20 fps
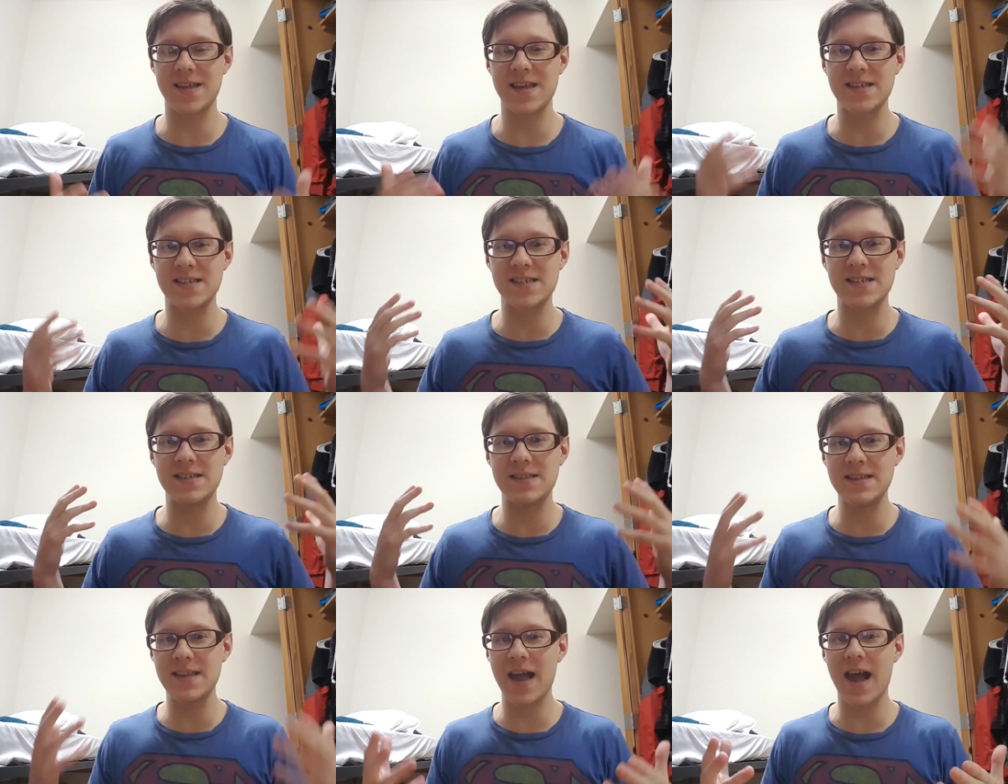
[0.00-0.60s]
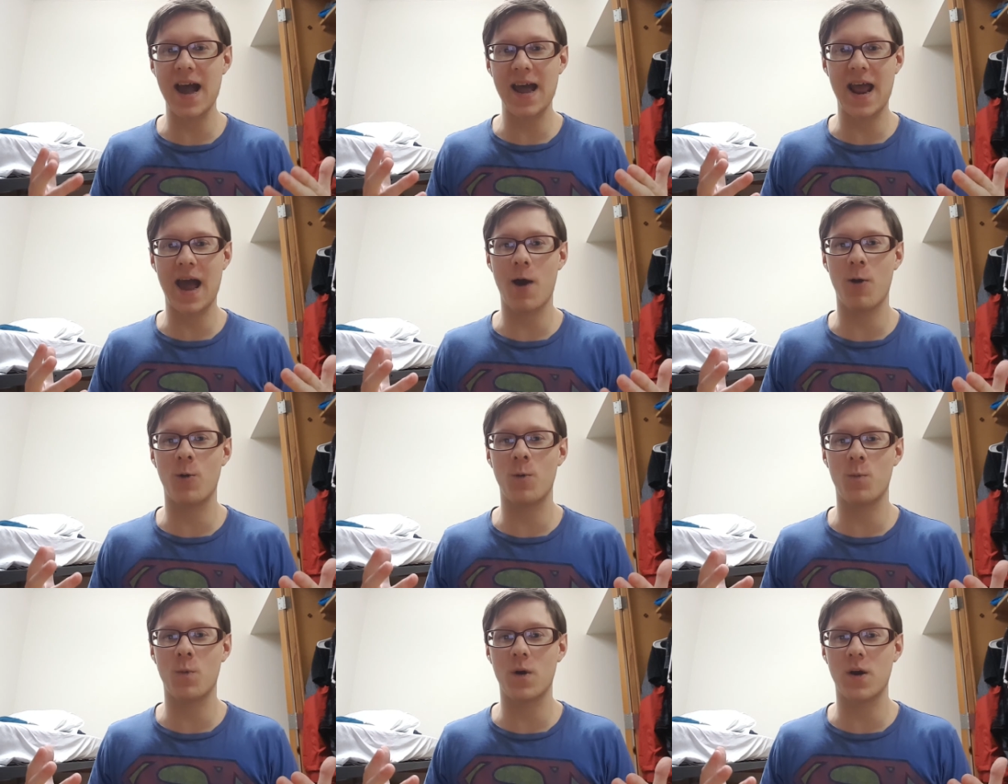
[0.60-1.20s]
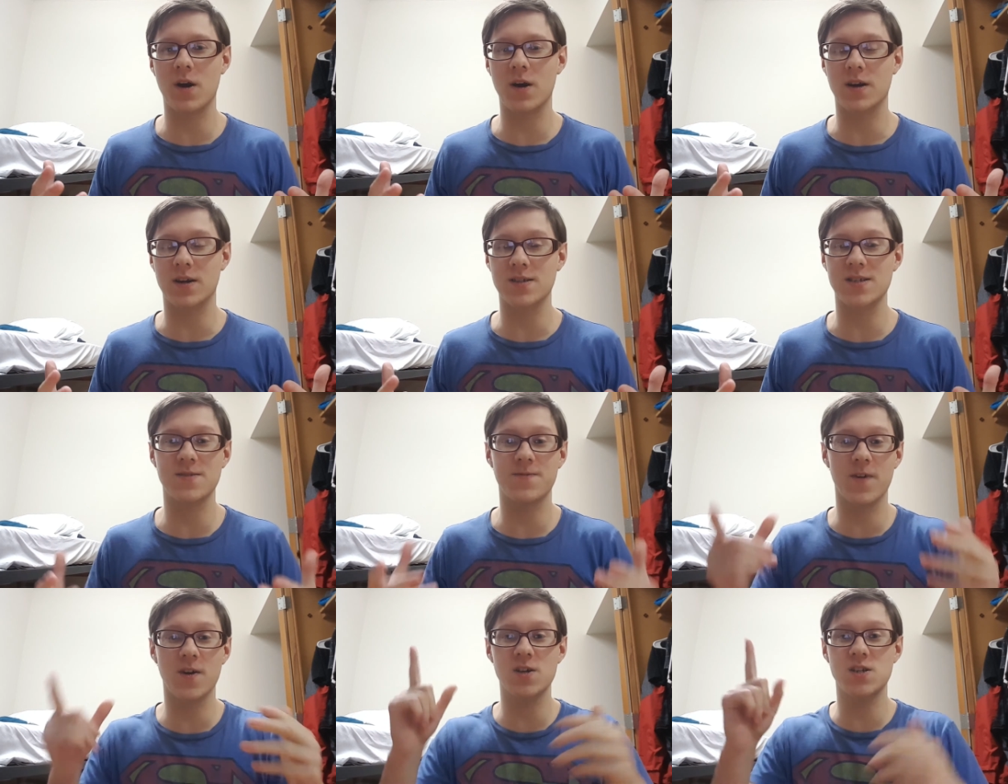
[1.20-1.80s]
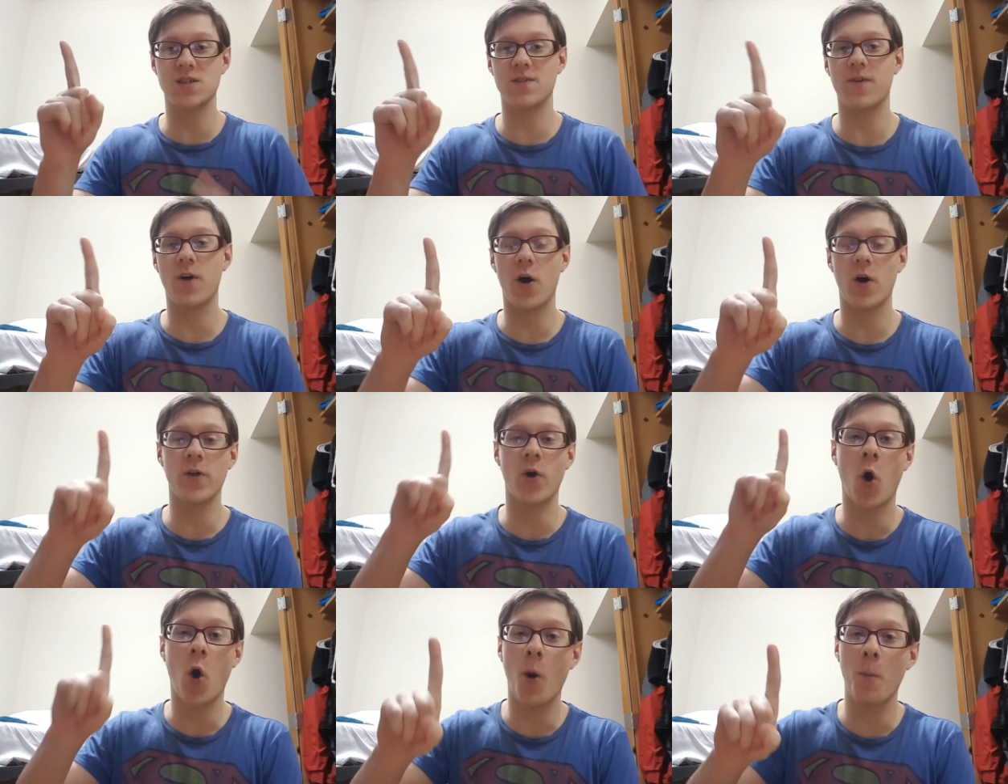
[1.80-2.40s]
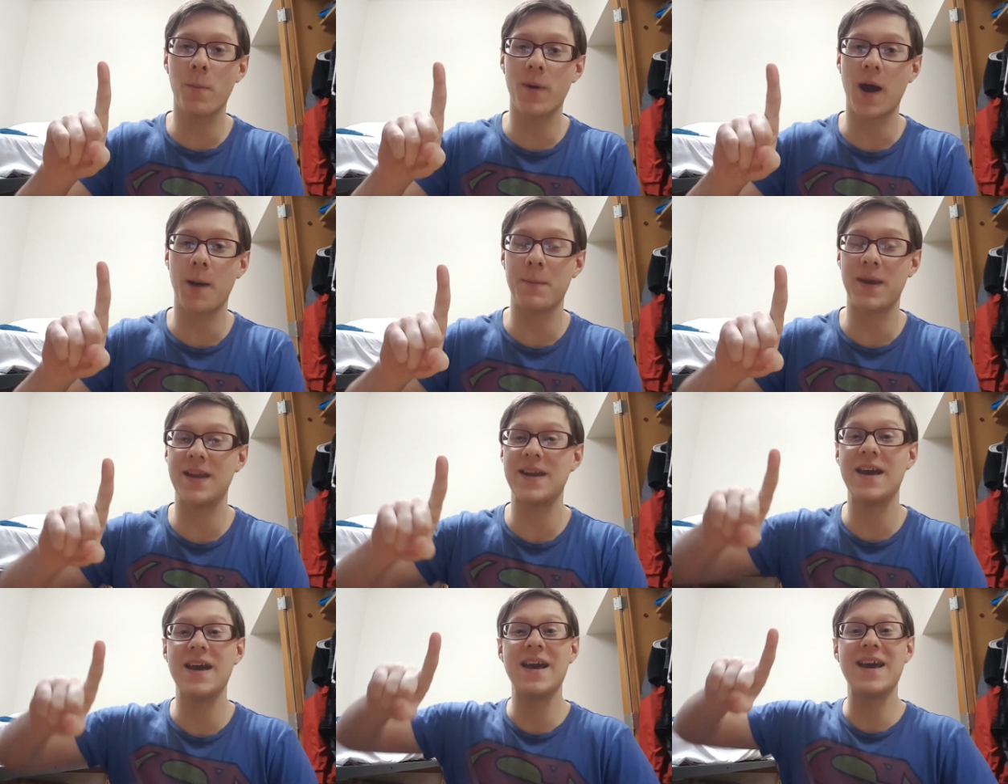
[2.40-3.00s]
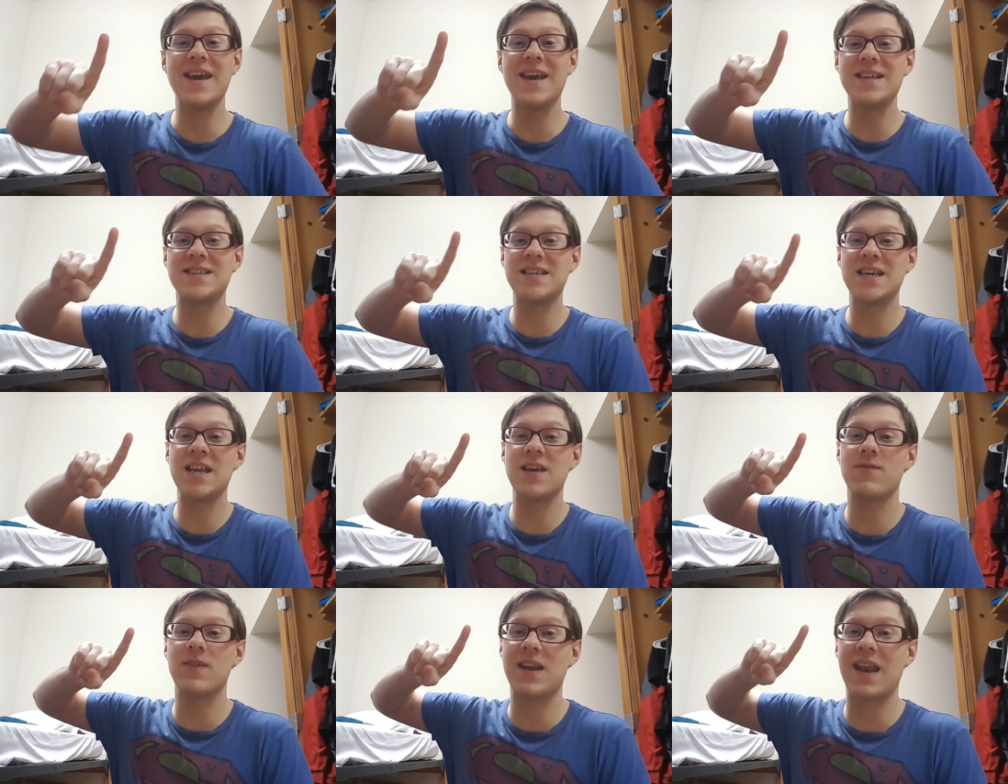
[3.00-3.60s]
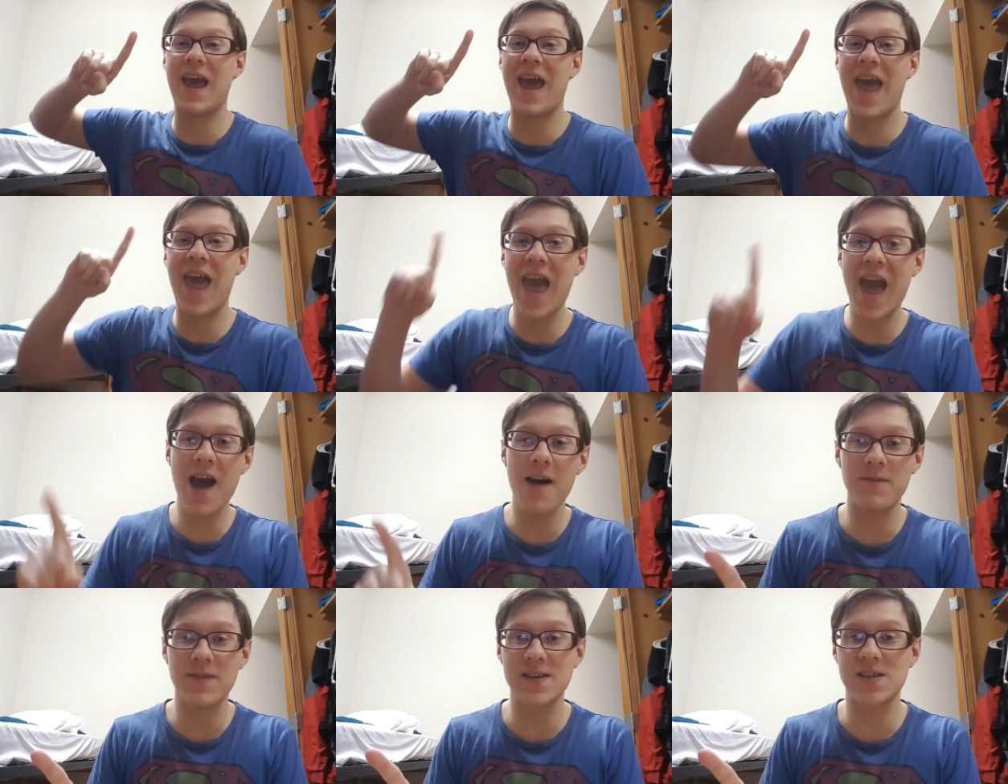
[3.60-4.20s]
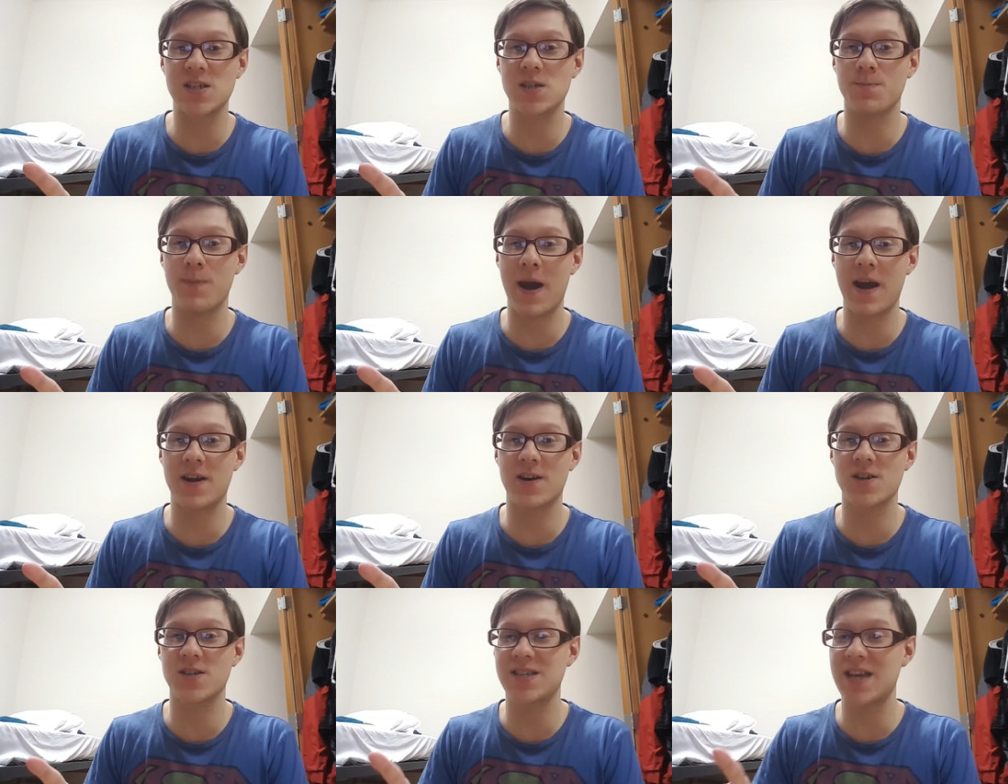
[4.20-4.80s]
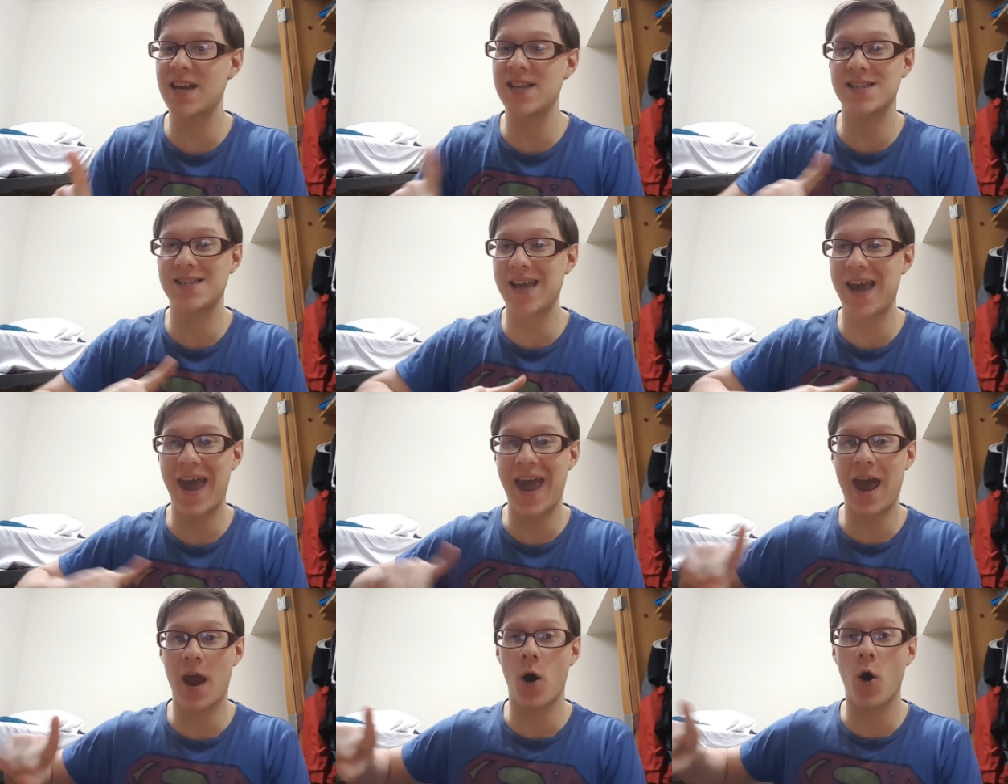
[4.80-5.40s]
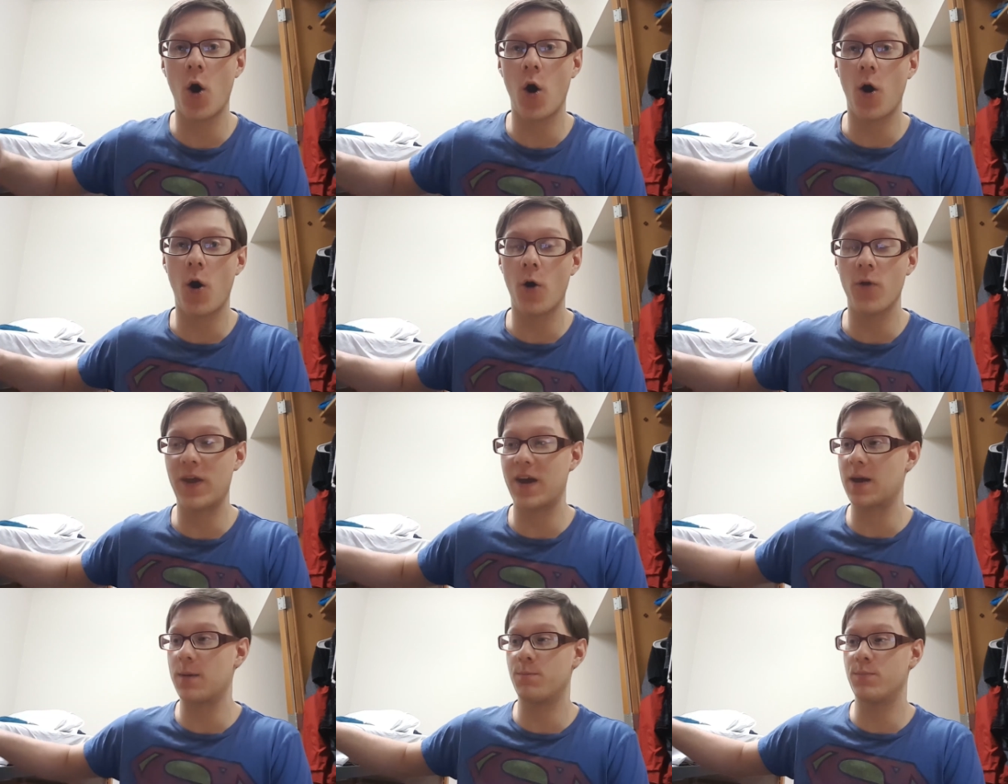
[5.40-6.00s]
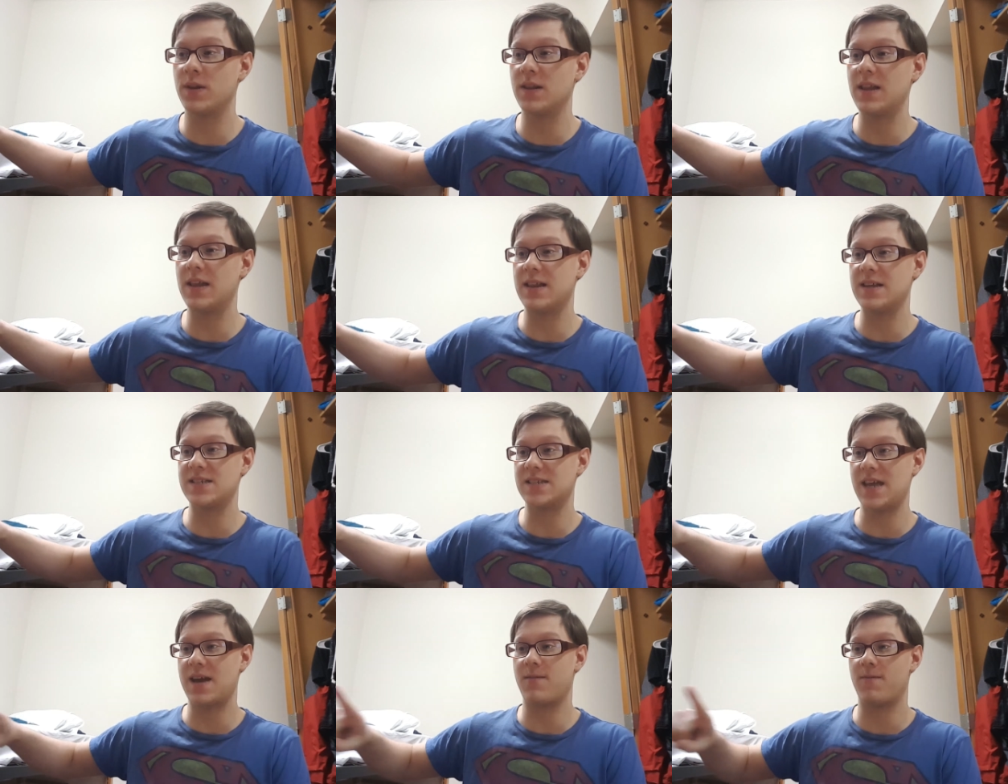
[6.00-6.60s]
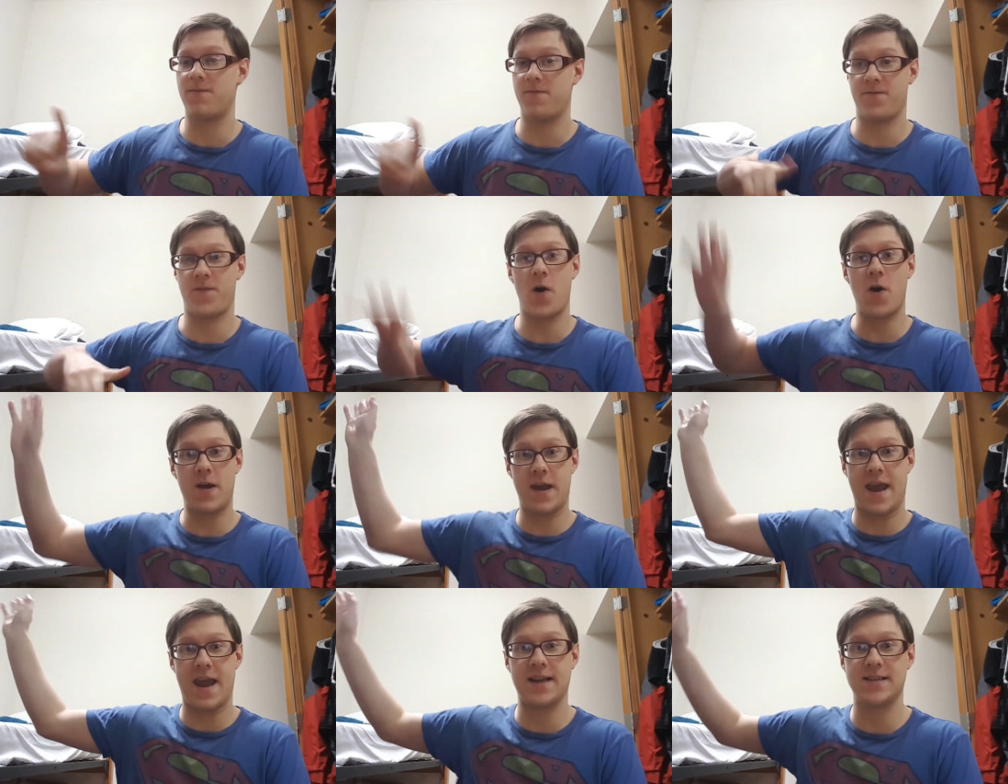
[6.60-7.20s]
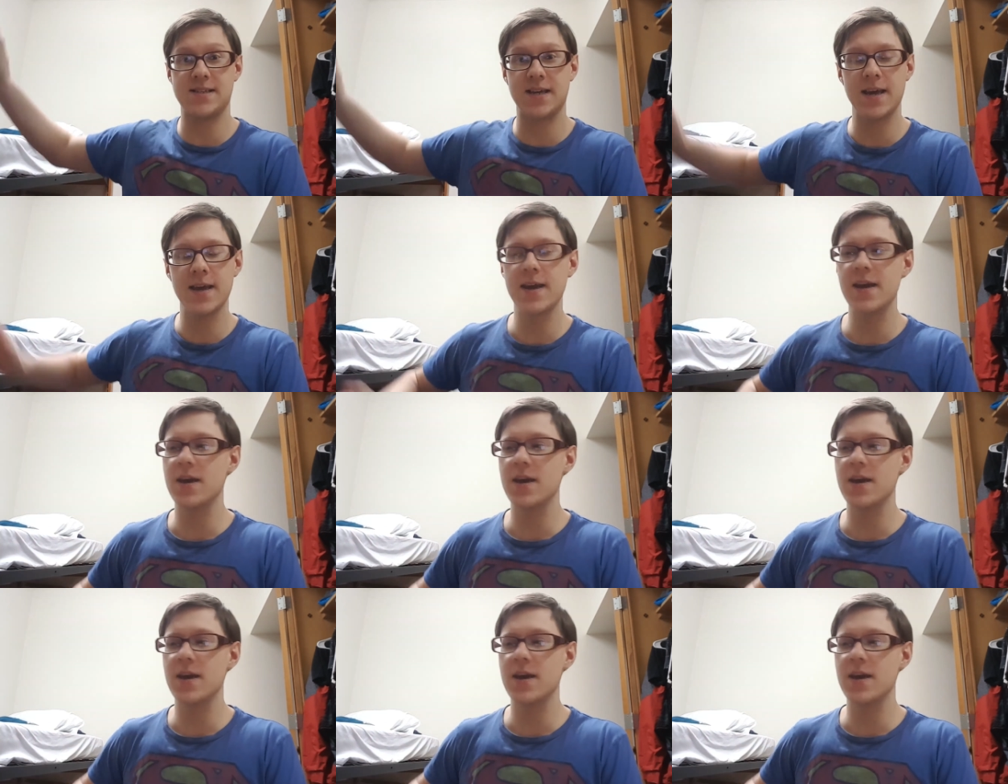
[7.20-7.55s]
That's not how it works. First of all, in Homecoming, he didn't even have his spider sense at all. They completely said, fuck it.